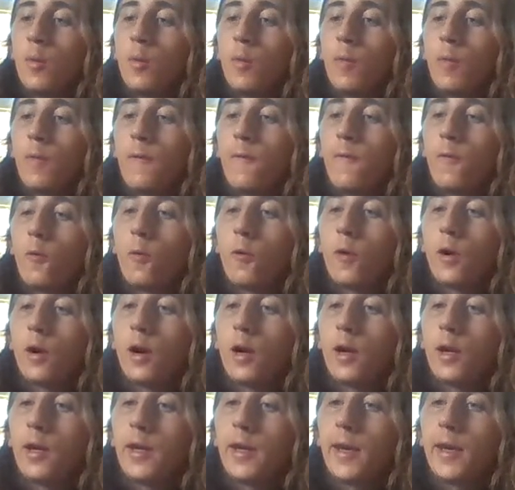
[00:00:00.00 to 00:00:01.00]
before,
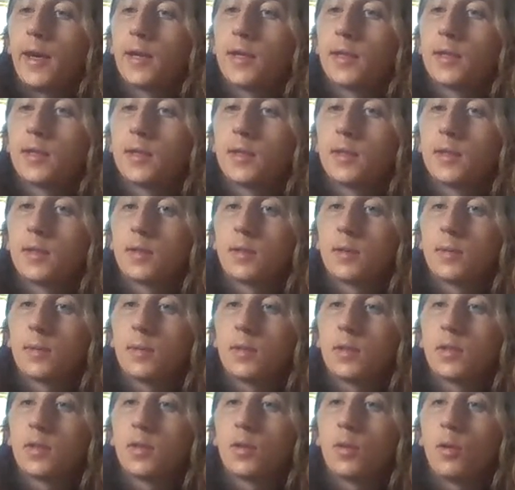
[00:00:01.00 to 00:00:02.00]
I guess,
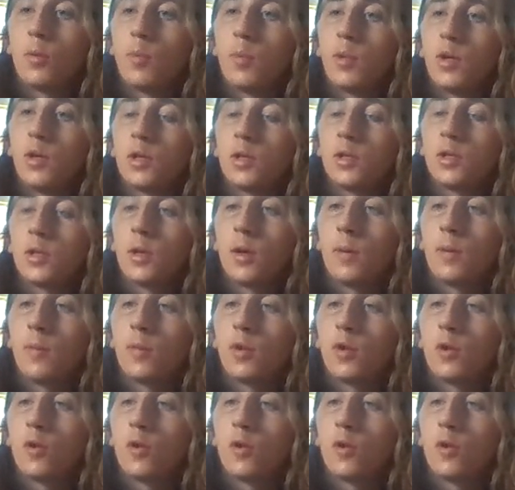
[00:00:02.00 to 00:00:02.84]
so much um,